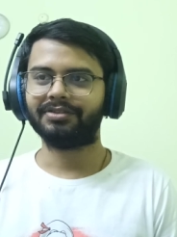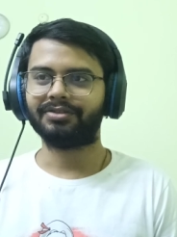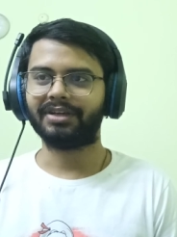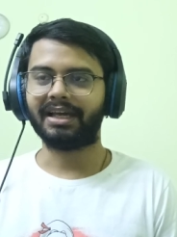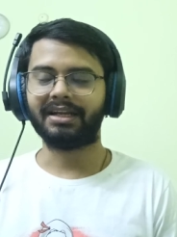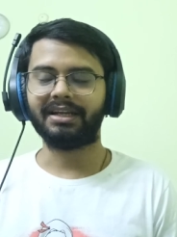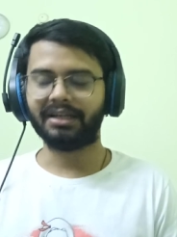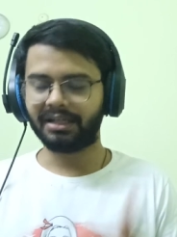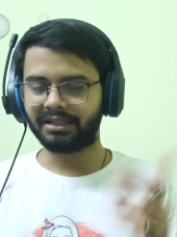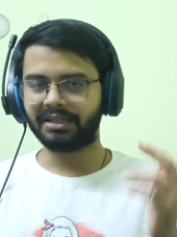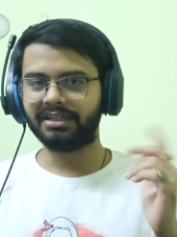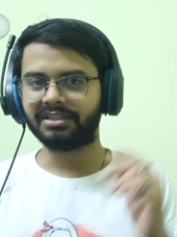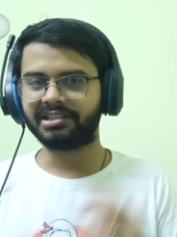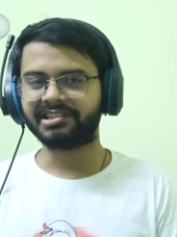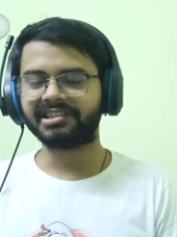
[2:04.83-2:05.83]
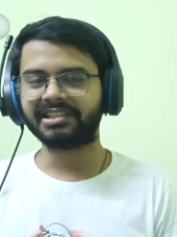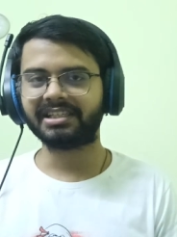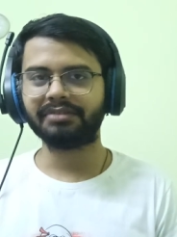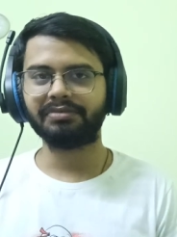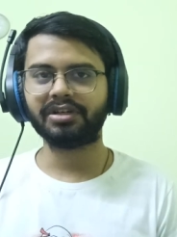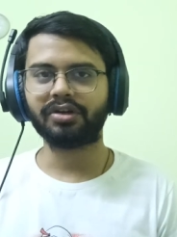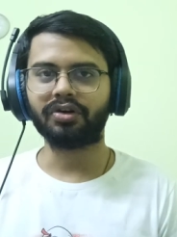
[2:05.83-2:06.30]
So yeah, and another interesting
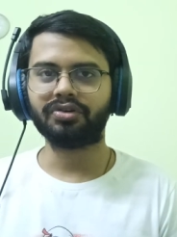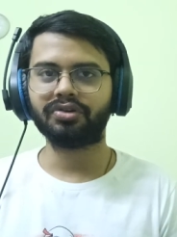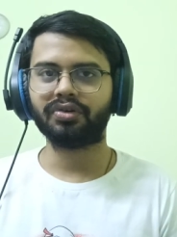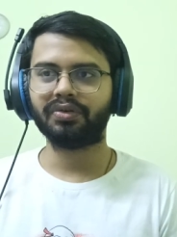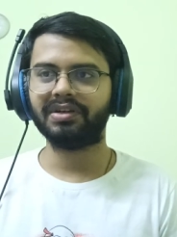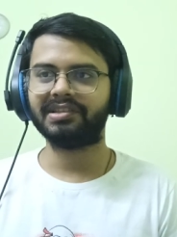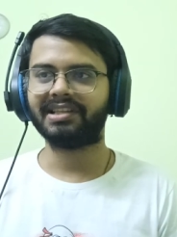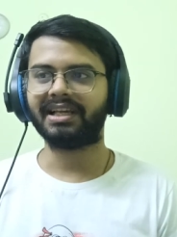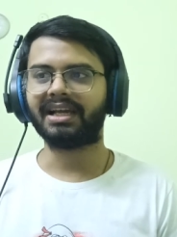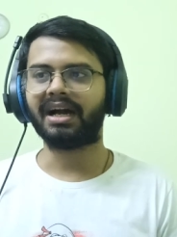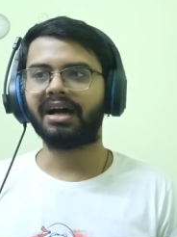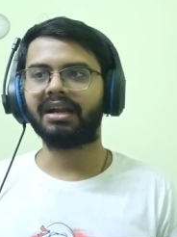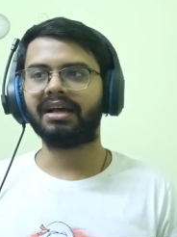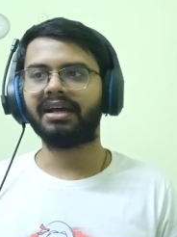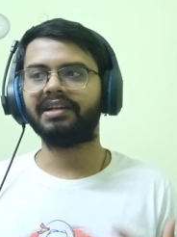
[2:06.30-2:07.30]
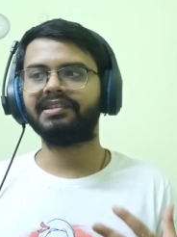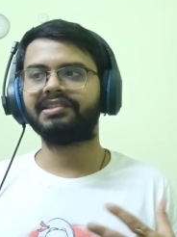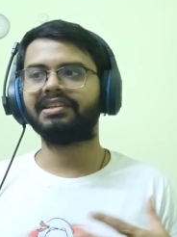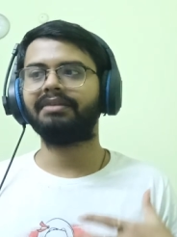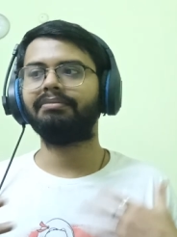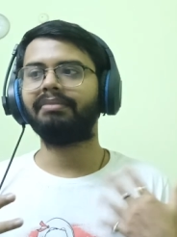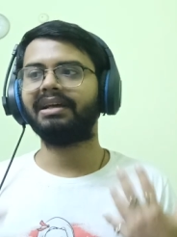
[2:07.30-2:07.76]
thing we got to know is like Hana
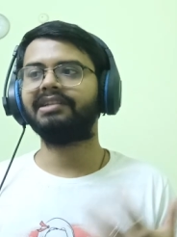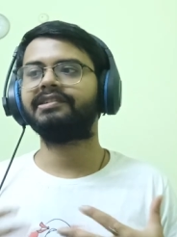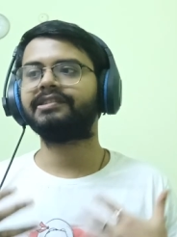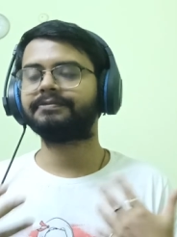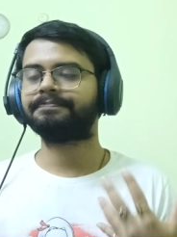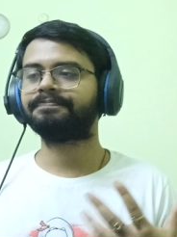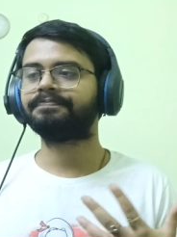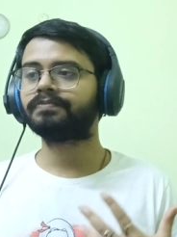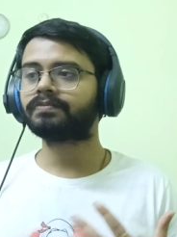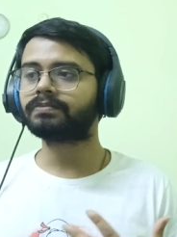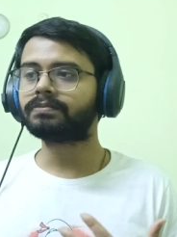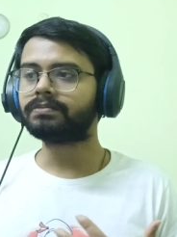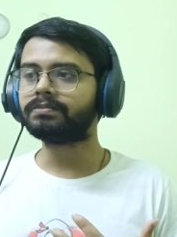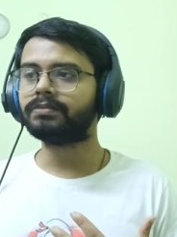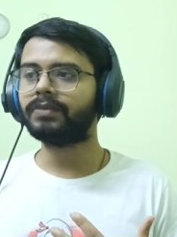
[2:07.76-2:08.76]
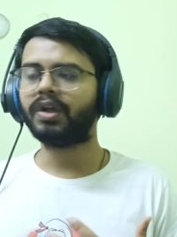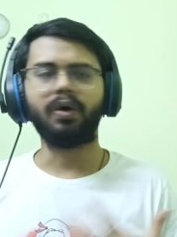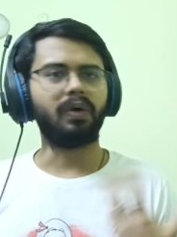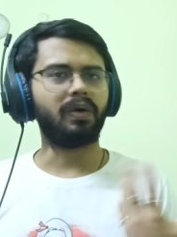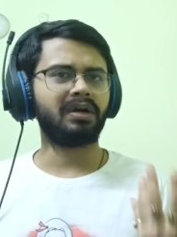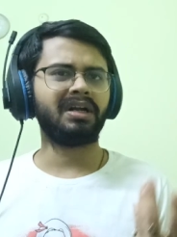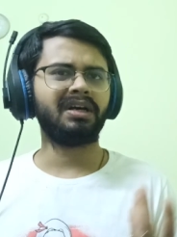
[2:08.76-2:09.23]
has immense
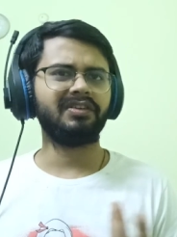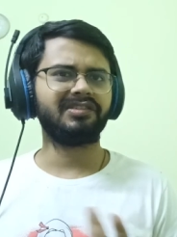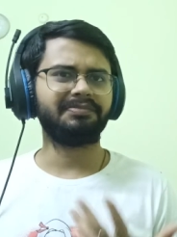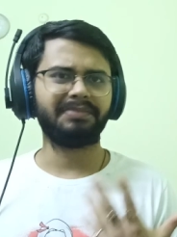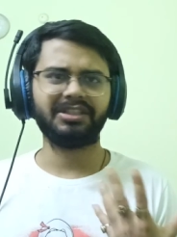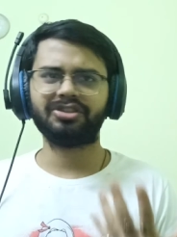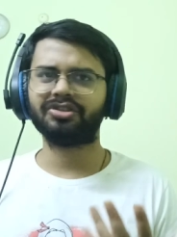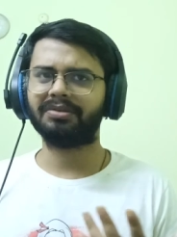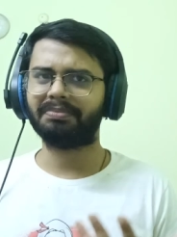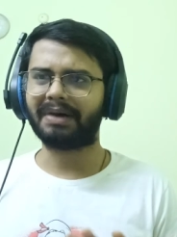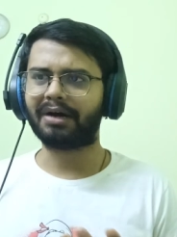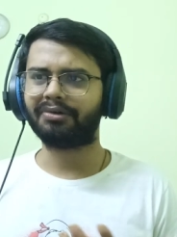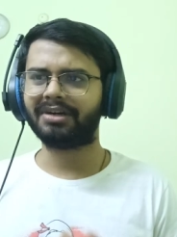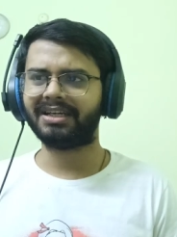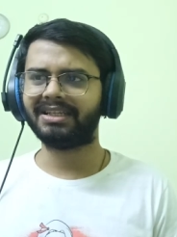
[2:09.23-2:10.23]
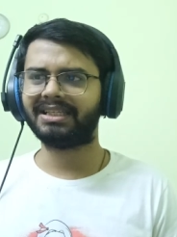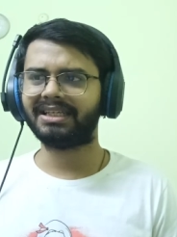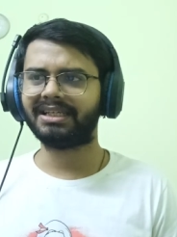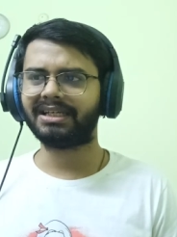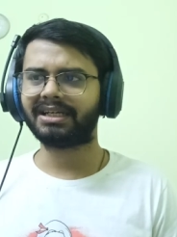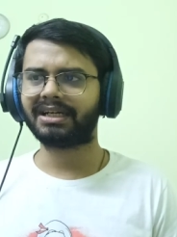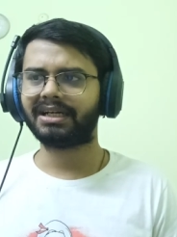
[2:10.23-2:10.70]
aura, a spiritual power, I
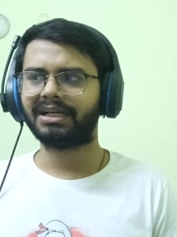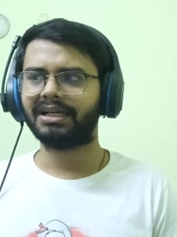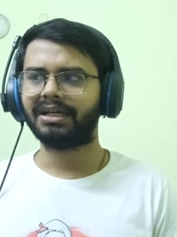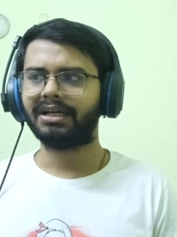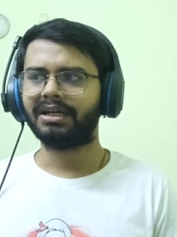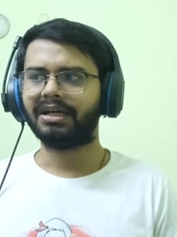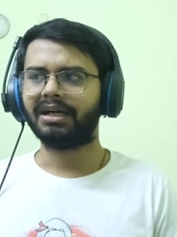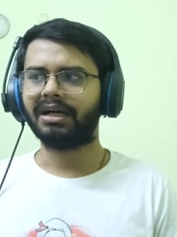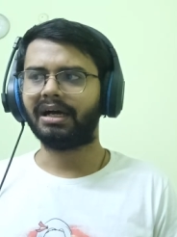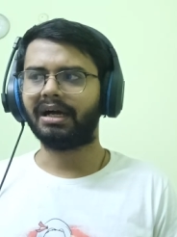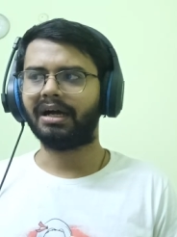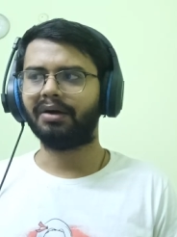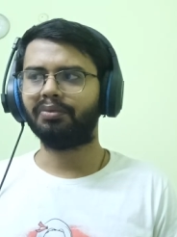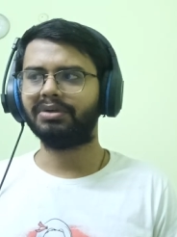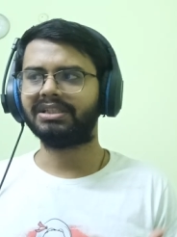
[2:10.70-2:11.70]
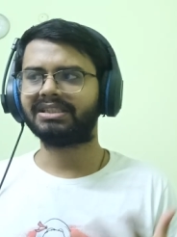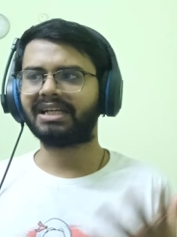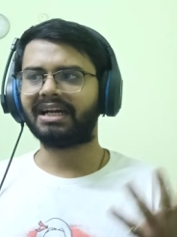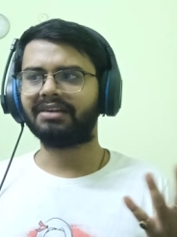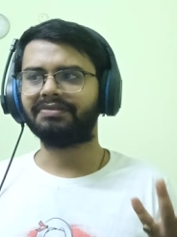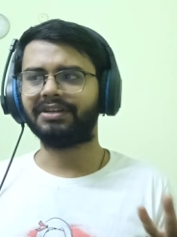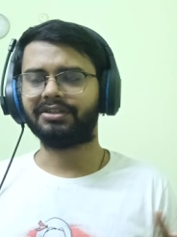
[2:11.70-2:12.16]
think. Which
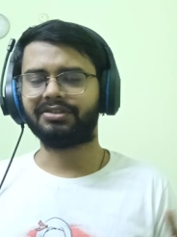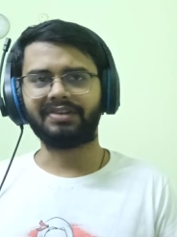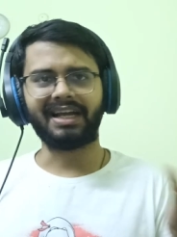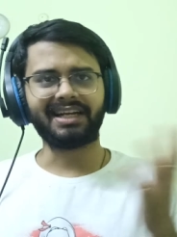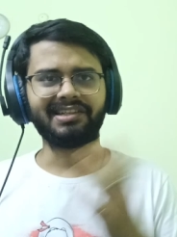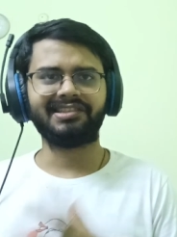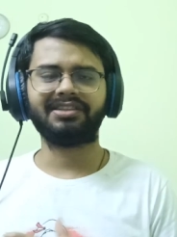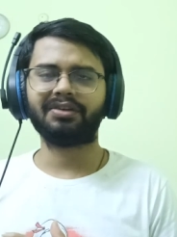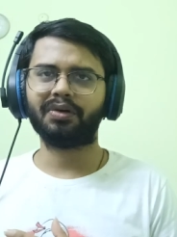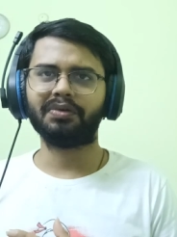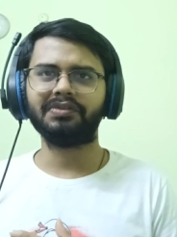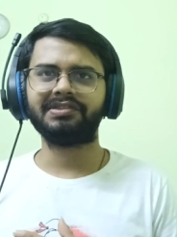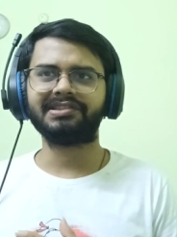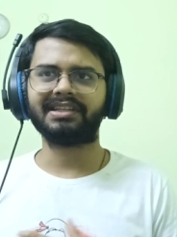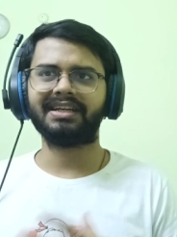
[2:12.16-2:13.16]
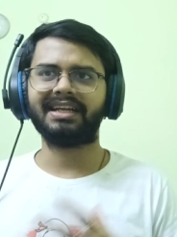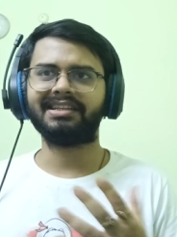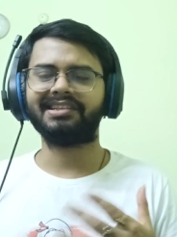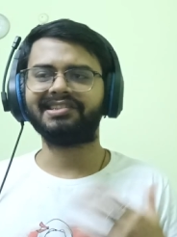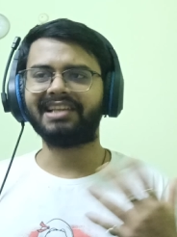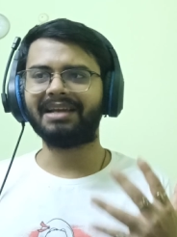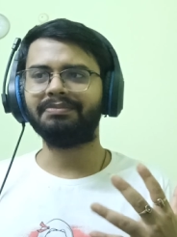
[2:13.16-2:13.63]
kind of attracts the ghost, and
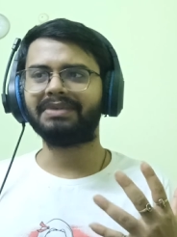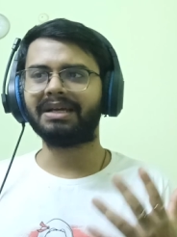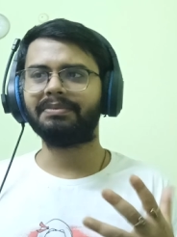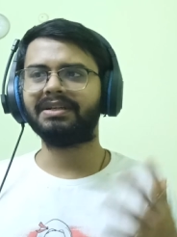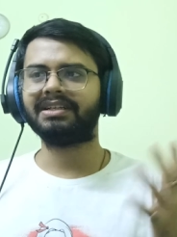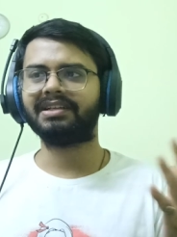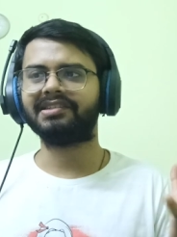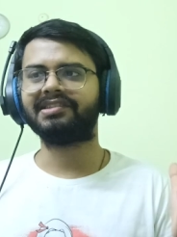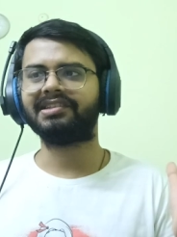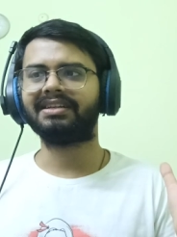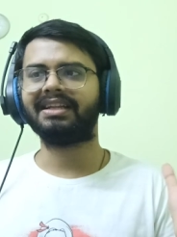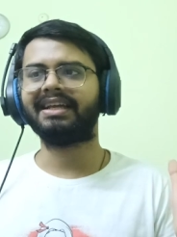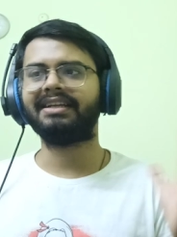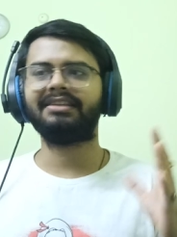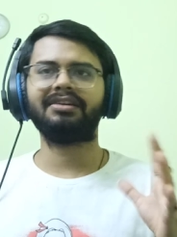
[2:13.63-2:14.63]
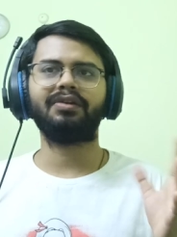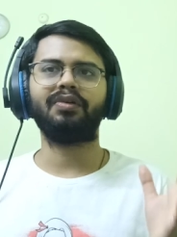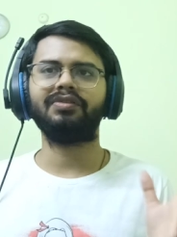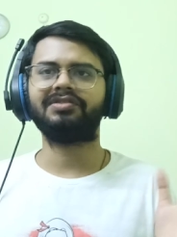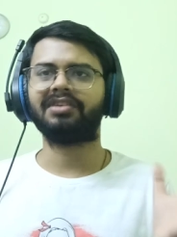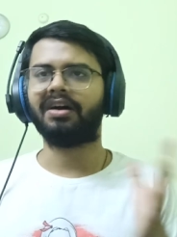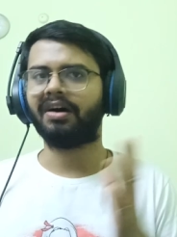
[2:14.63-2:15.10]
at the same time it doesn't let the
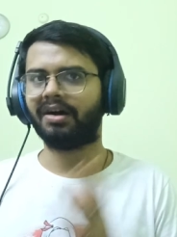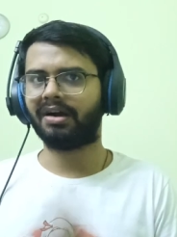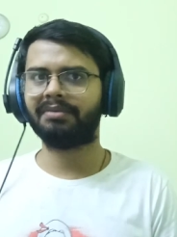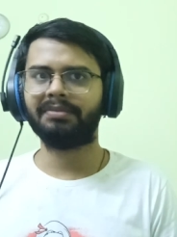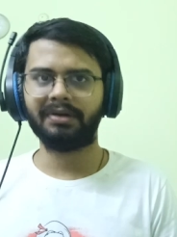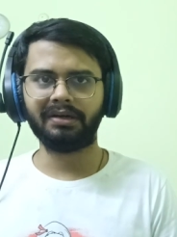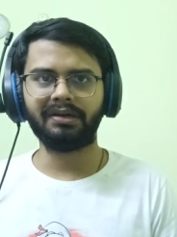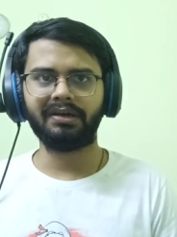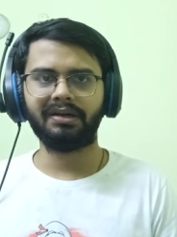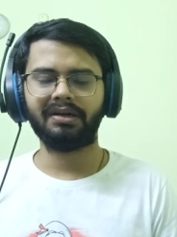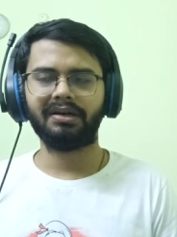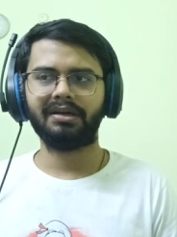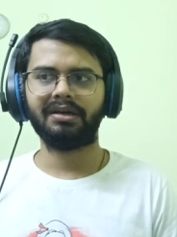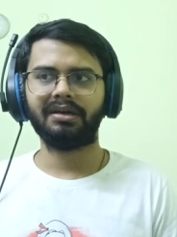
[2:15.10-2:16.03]
ghost harm her.